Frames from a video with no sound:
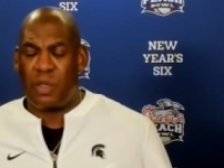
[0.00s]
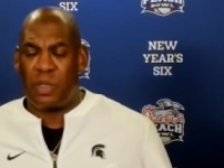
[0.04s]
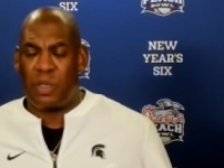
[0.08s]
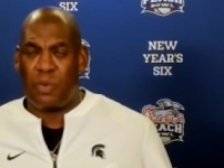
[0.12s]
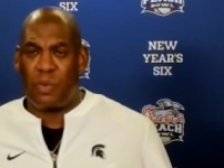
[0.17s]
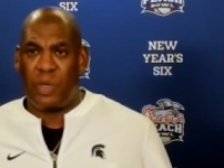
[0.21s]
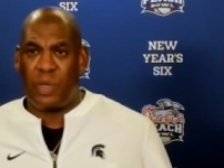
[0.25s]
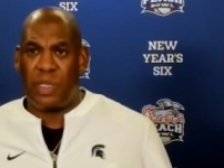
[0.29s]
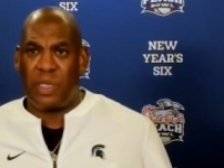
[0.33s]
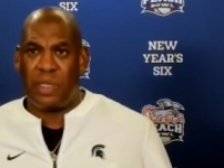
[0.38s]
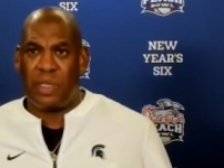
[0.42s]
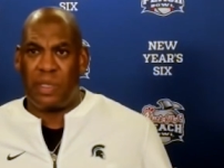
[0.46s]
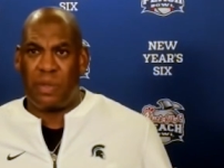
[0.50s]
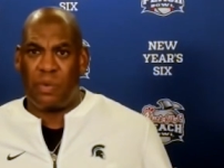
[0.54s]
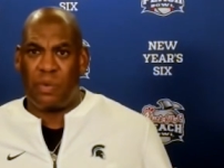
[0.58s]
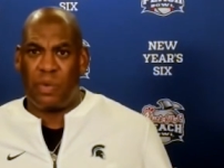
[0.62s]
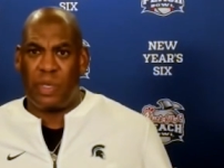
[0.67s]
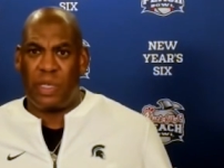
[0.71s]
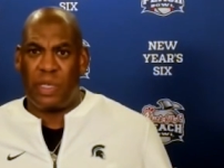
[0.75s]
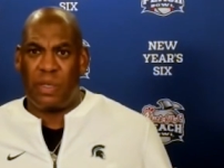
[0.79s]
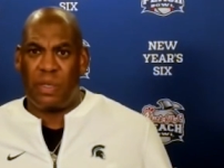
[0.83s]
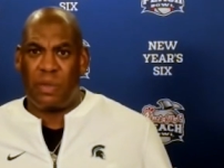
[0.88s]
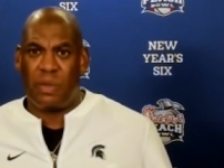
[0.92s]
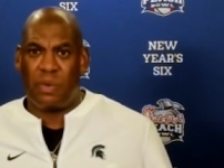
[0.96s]
that we
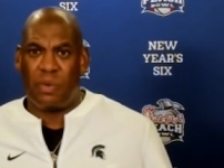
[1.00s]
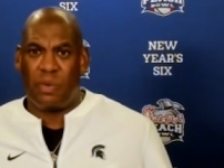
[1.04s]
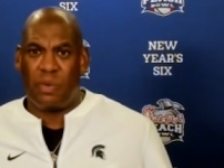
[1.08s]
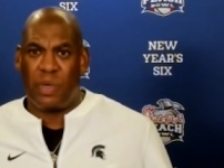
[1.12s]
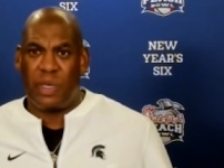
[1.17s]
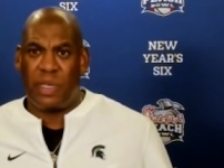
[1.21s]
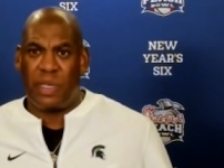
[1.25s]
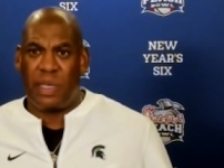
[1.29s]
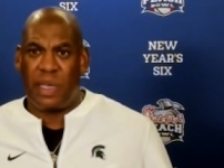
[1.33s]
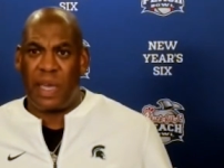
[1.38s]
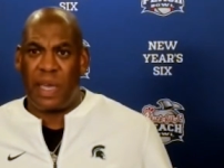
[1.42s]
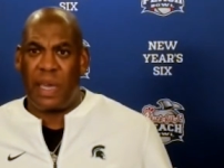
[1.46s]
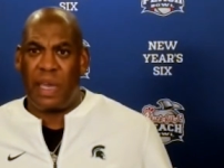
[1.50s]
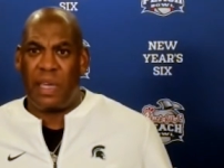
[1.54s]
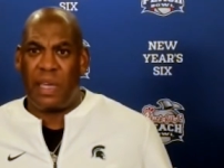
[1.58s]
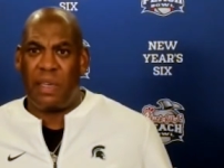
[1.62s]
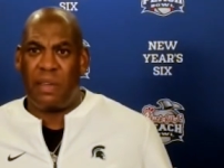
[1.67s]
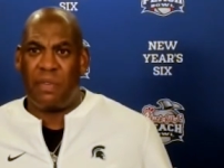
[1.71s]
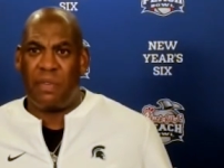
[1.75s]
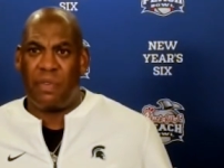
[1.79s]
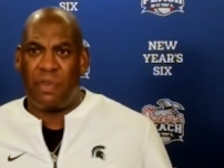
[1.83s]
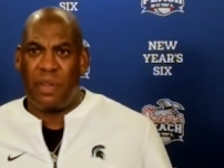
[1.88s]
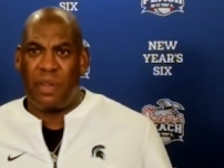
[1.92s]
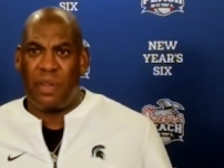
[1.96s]
we we
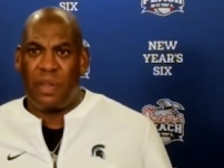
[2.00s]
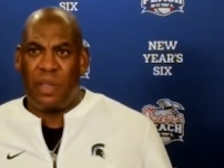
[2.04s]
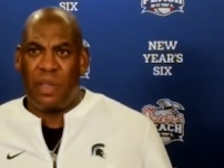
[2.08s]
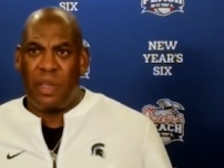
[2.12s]
gave